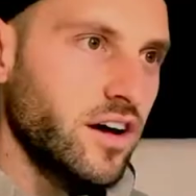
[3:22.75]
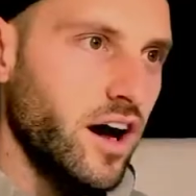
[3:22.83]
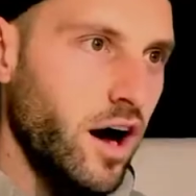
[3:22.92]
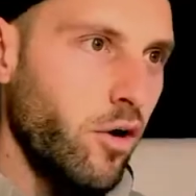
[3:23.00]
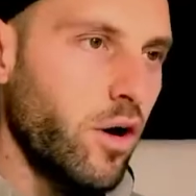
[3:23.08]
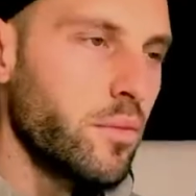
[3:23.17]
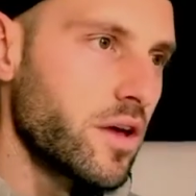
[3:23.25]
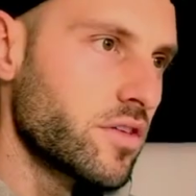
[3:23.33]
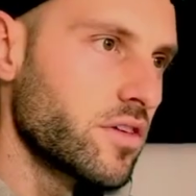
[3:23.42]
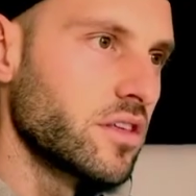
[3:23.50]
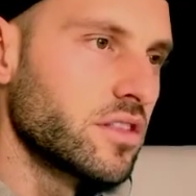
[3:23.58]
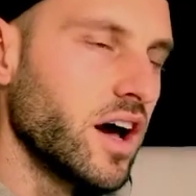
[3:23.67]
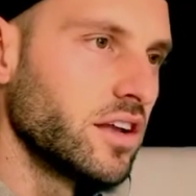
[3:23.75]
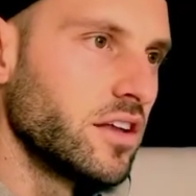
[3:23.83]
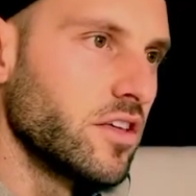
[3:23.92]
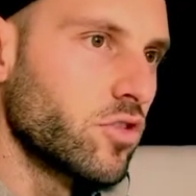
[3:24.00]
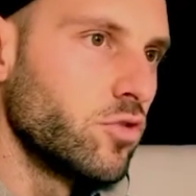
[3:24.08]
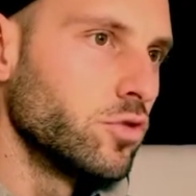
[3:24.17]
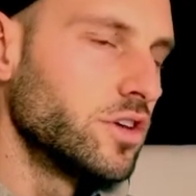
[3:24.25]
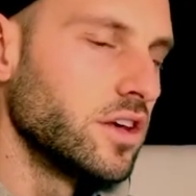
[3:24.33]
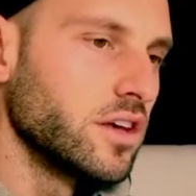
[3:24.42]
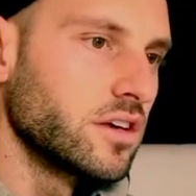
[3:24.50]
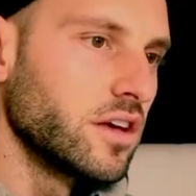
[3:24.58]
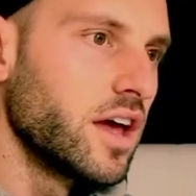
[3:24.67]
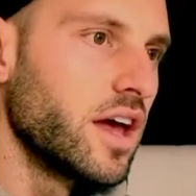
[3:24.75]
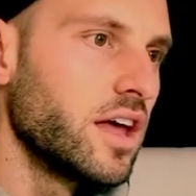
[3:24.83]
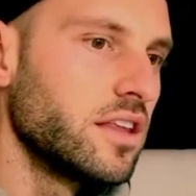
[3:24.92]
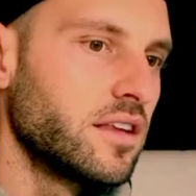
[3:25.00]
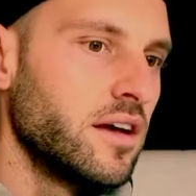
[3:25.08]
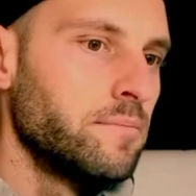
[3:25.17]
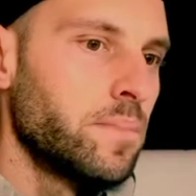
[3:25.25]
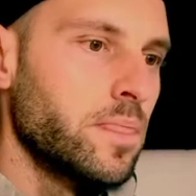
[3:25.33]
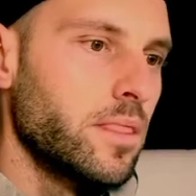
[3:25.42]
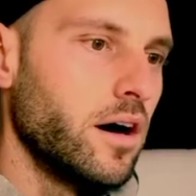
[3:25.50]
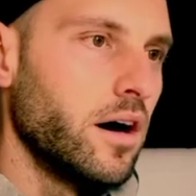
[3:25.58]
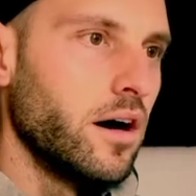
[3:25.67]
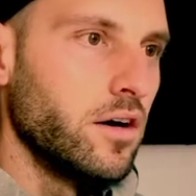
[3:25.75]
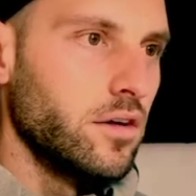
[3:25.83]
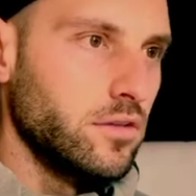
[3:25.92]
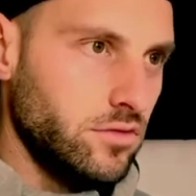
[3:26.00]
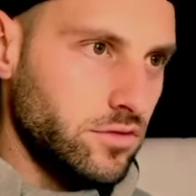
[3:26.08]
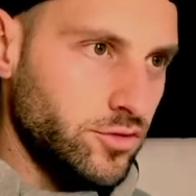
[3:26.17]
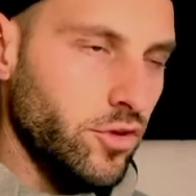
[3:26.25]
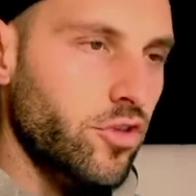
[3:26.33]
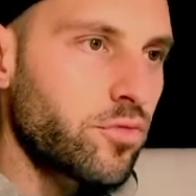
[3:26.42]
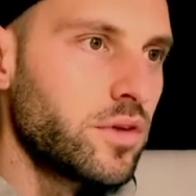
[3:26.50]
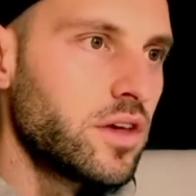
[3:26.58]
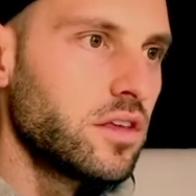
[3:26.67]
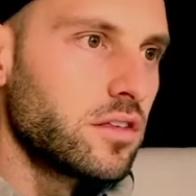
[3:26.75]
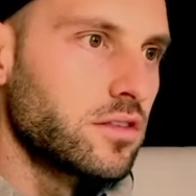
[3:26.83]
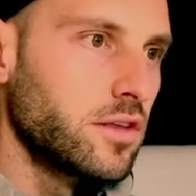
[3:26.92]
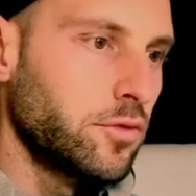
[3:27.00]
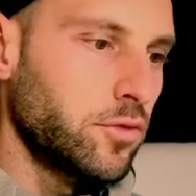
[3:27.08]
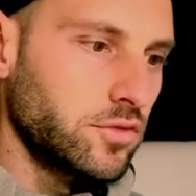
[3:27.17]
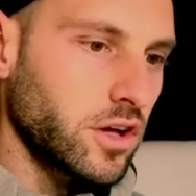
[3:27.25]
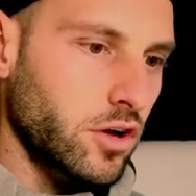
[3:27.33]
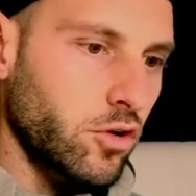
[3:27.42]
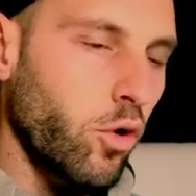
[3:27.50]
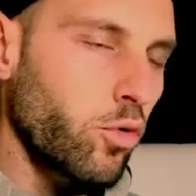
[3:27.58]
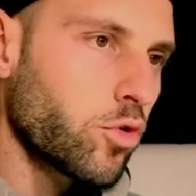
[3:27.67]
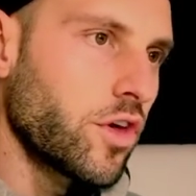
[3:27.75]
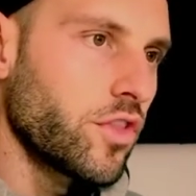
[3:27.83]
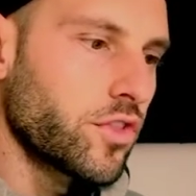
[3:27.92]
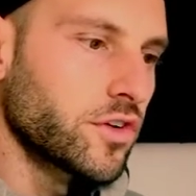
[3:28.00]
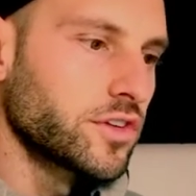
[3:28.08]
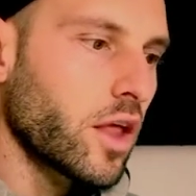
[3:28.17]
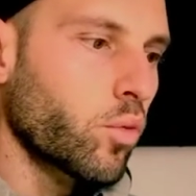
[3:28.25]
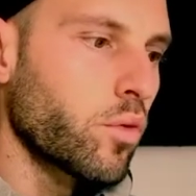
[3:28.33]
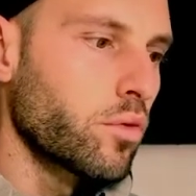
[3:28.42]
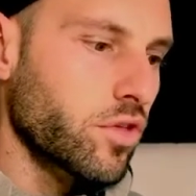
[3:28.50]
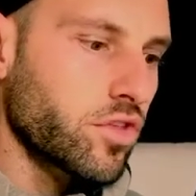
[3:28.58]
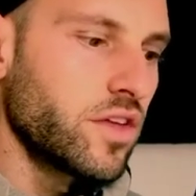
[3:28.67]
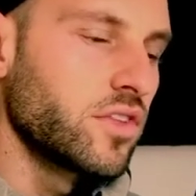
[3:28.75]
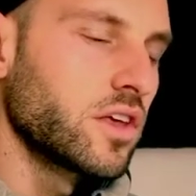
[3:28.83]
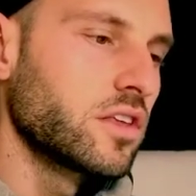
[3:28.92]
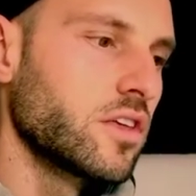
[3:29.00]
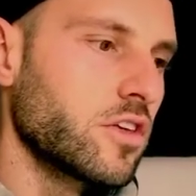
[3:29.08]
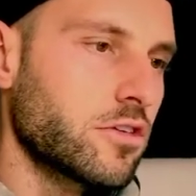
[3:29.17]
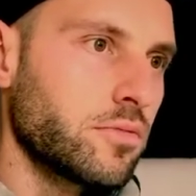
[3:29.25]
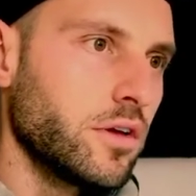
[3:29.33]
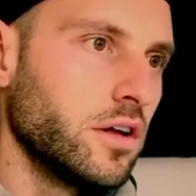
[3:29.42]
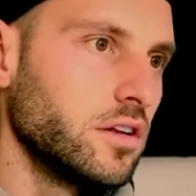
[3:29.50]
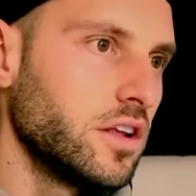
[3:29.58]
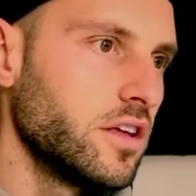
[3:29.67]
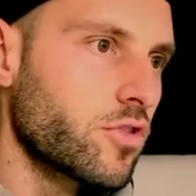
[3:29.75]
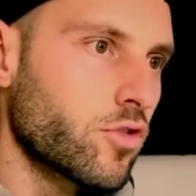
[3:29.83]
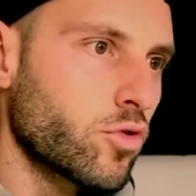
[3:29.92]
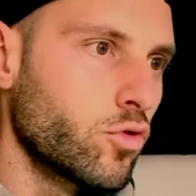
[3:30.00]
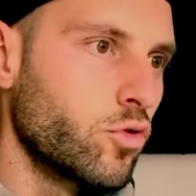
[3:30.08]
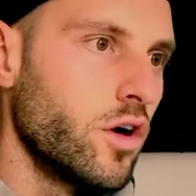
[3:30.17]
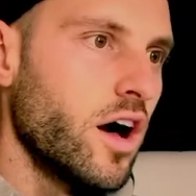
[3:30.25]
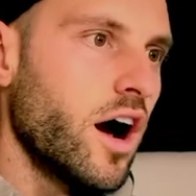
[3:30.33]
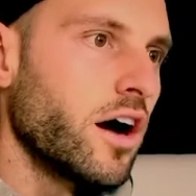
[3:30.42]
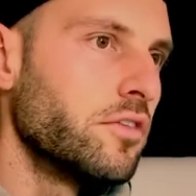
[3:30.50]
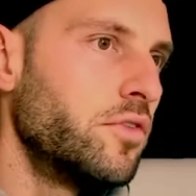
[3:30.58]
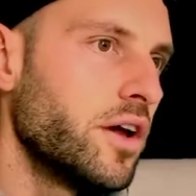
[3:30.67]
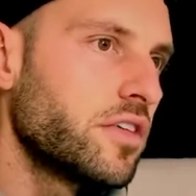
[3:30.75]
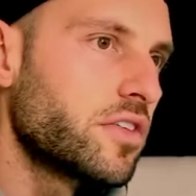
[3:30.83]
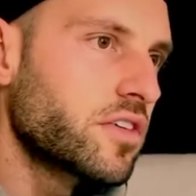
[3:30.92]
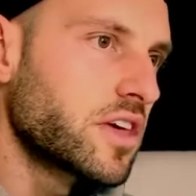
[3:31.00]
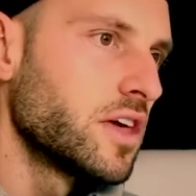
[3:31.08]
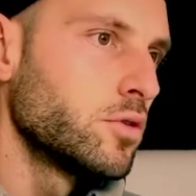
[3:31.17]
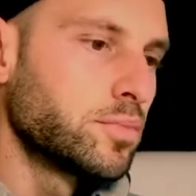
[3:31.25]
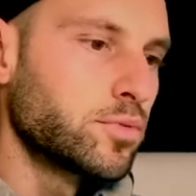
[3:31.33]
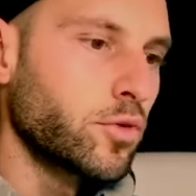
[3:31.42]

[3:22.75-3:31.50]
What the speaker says: How amazing that is, you think? And trust me, the call center that we were sending these leads to are very skilled